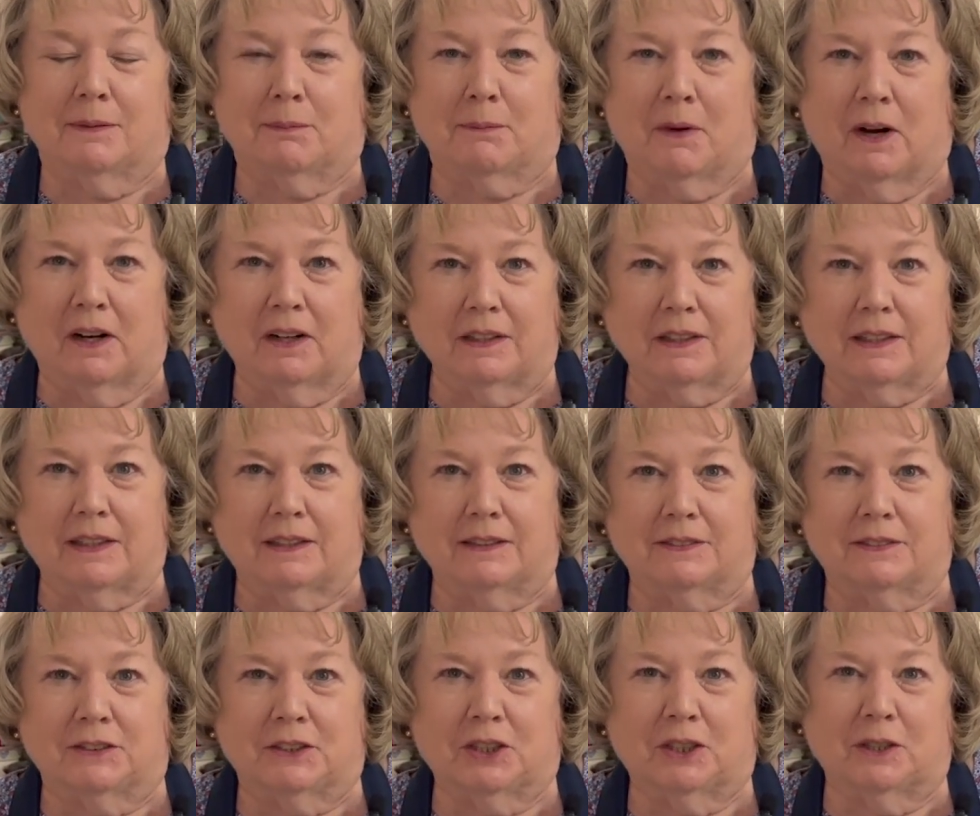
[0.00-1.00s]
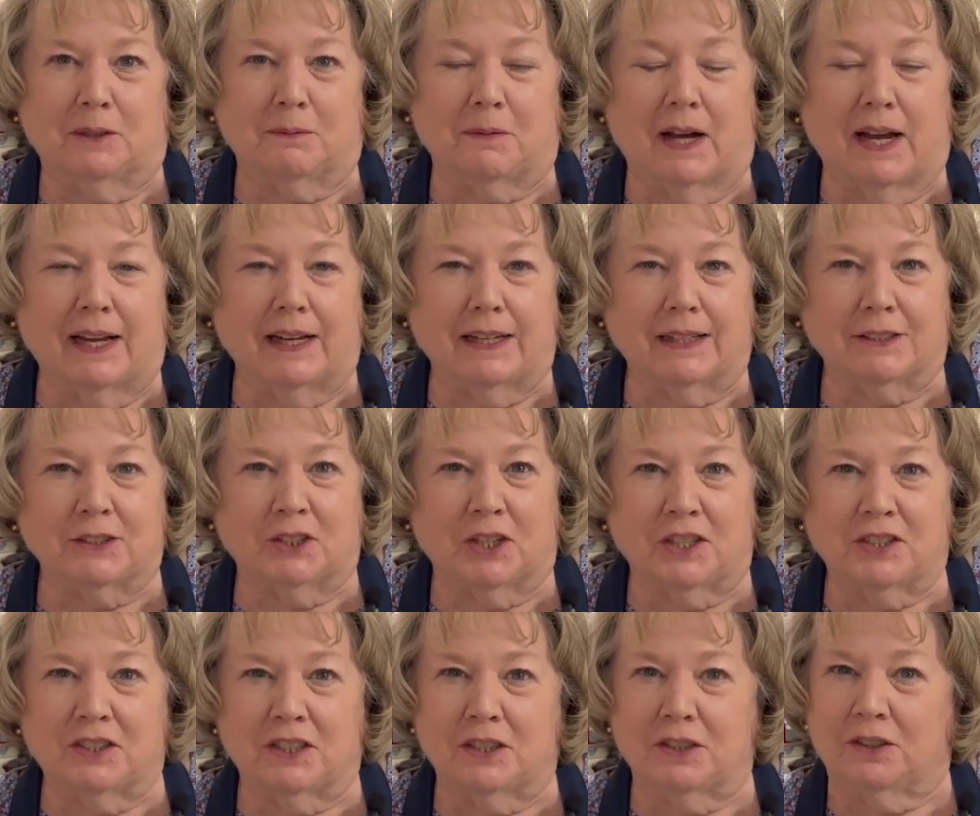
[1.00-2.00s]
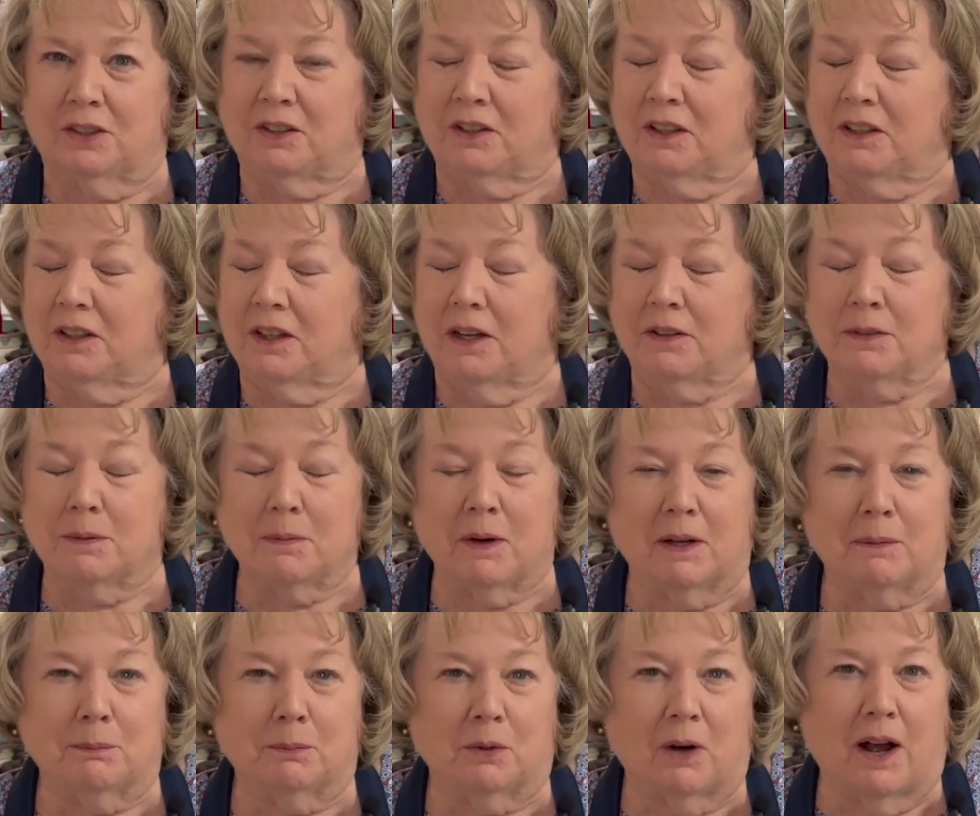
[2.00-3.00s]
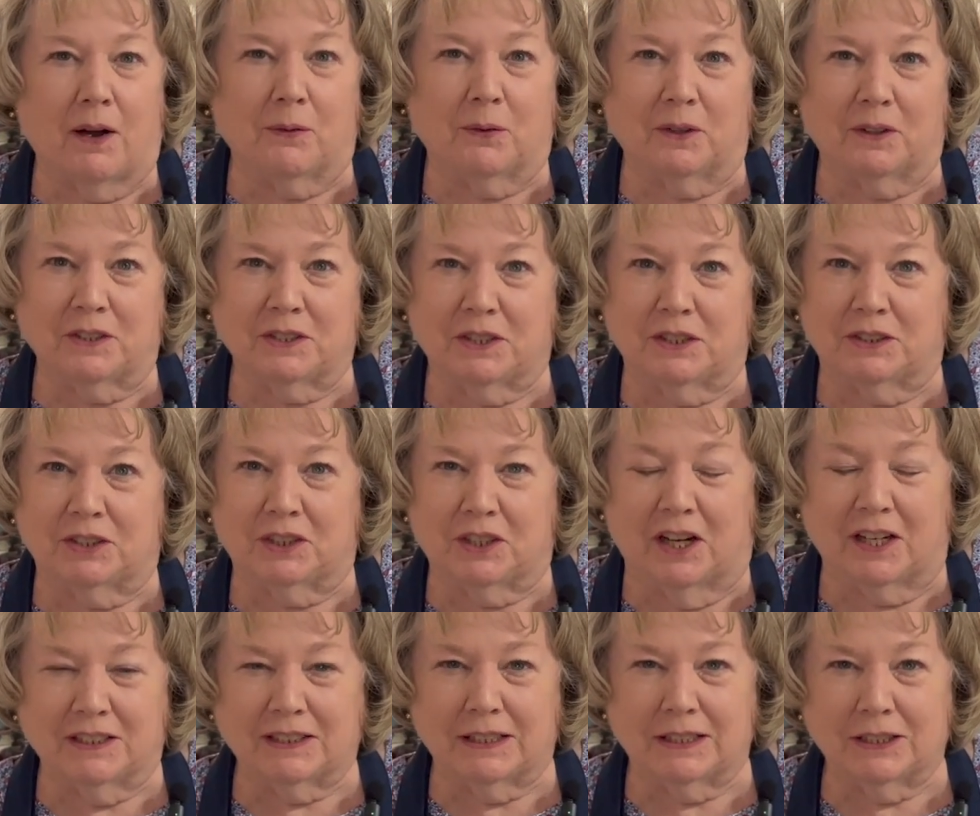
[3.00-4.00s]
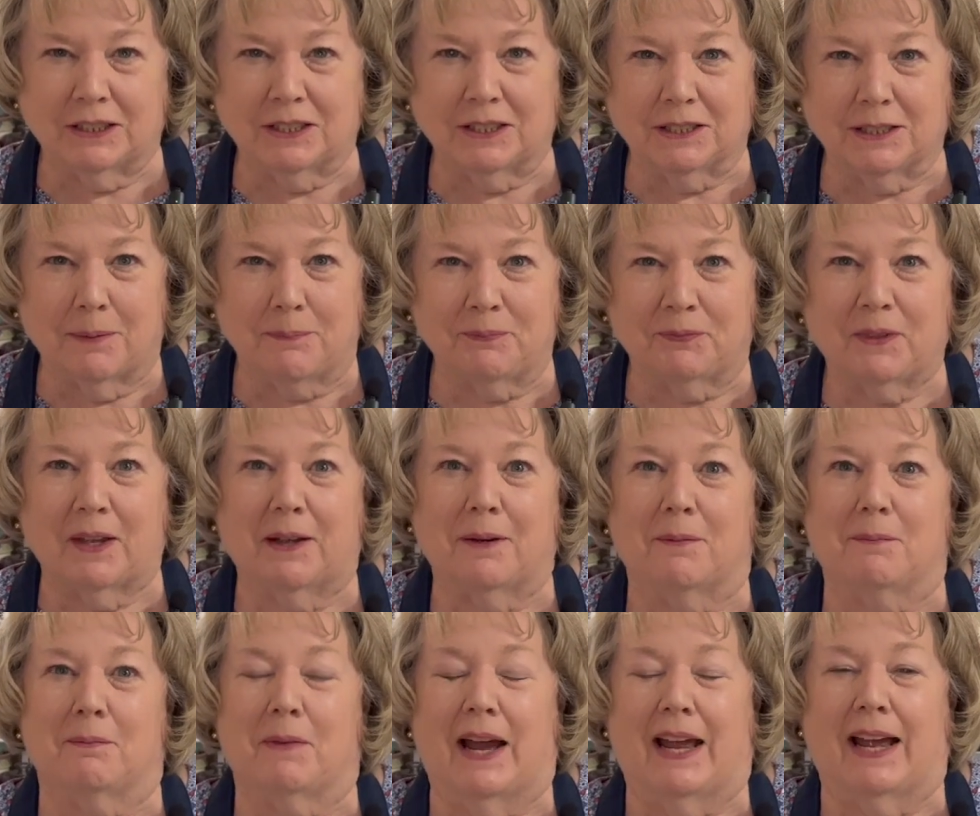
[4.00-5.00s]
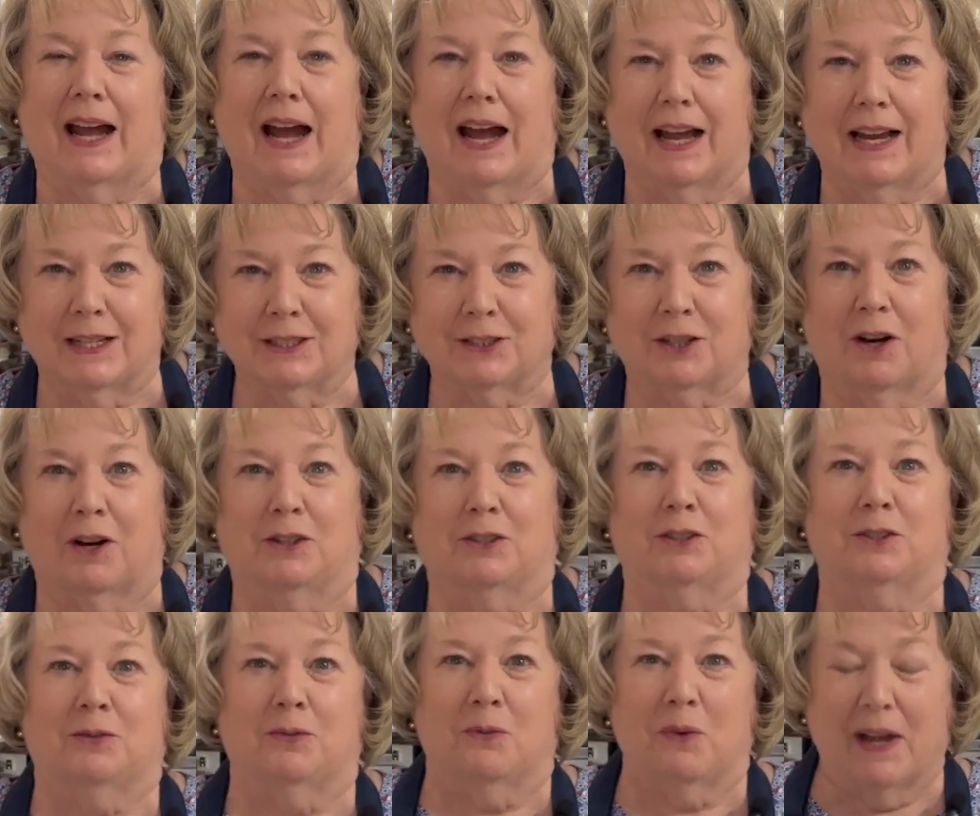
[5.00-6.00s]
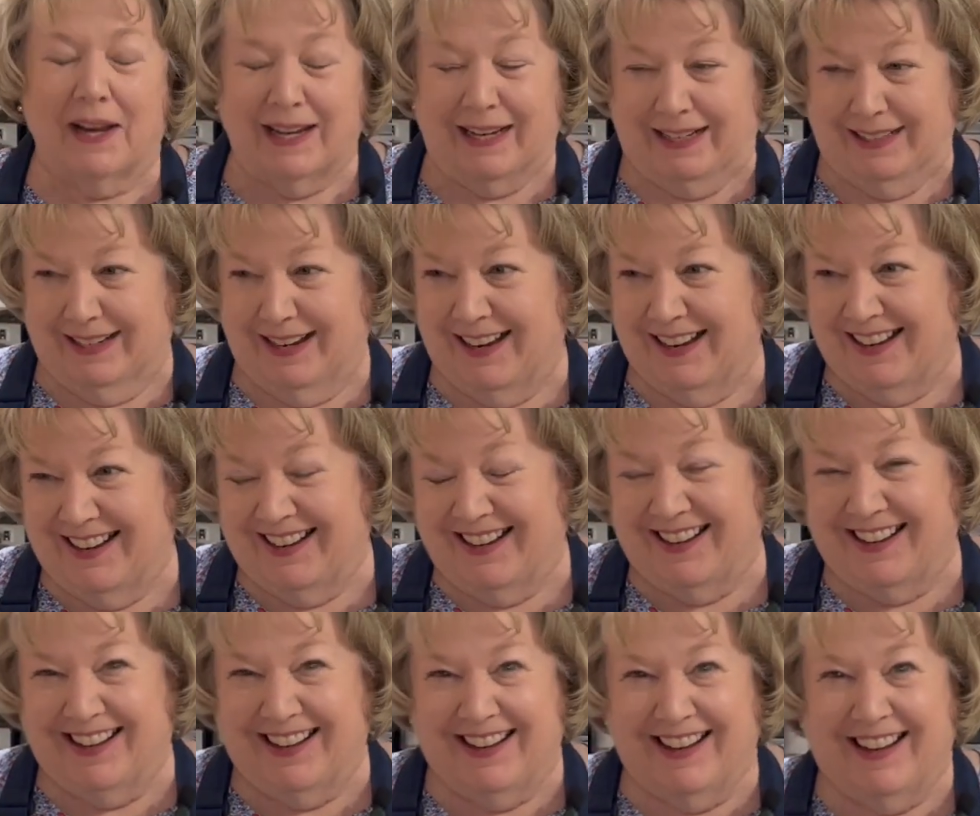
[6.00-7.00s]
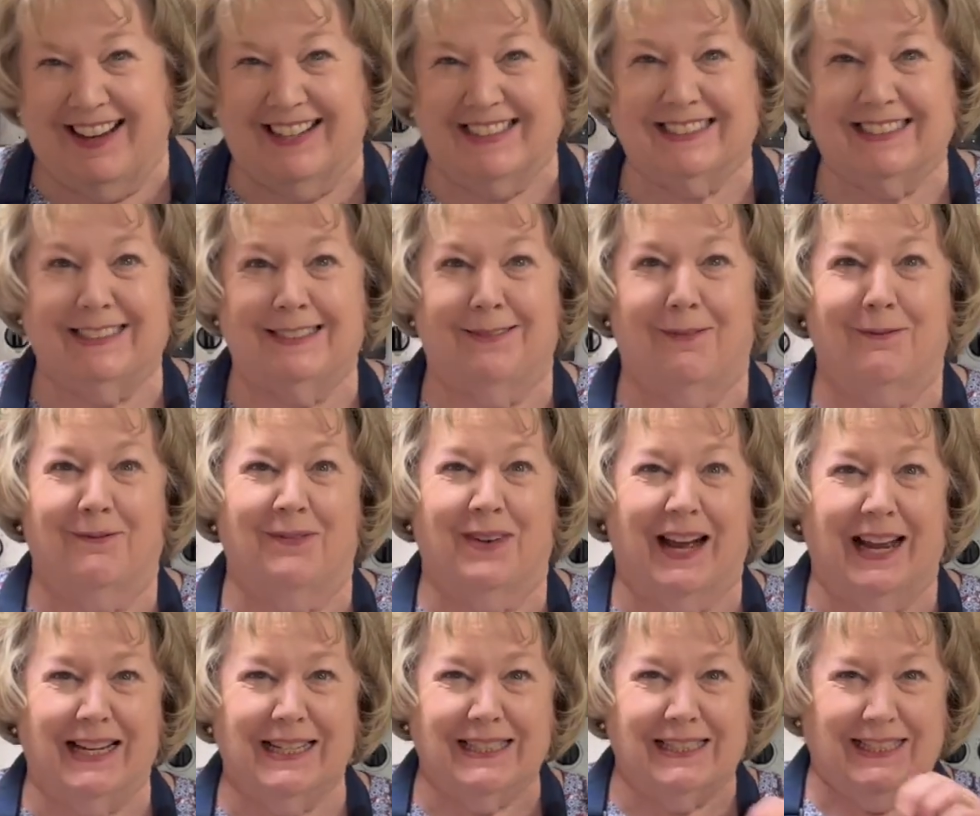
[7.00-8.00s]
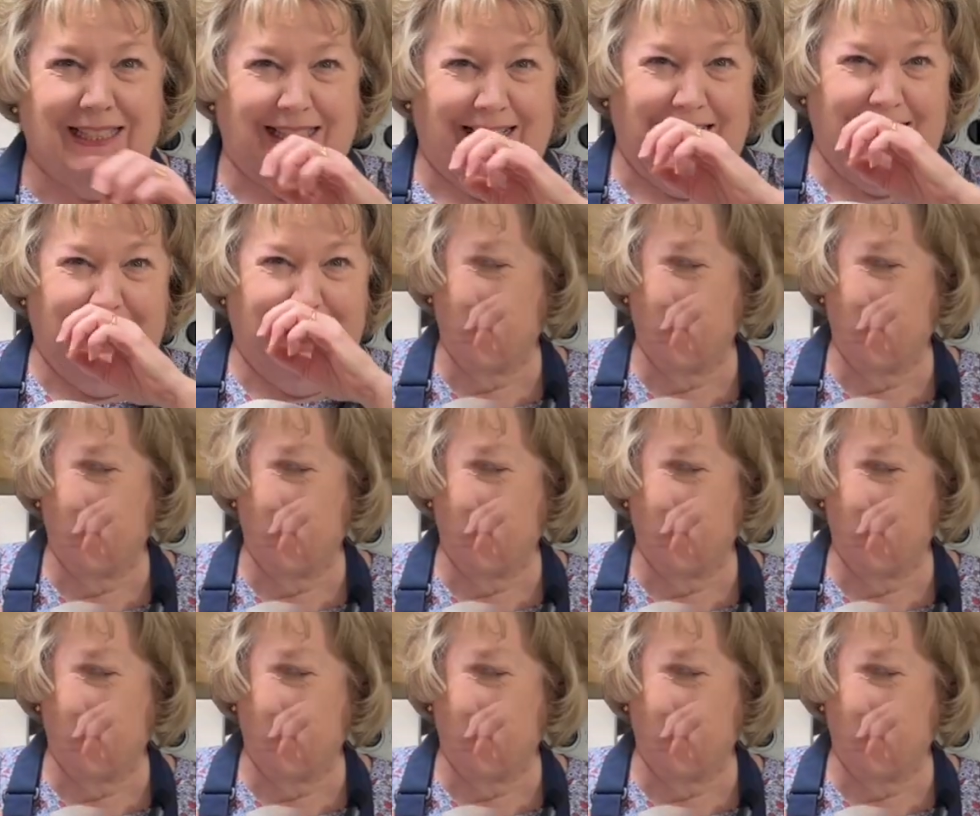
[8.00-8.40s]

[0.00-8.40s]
Mark, Jeremiah, Justin, you'll love them on bratwurst and sausages. My eyes are sweating. It's spicy,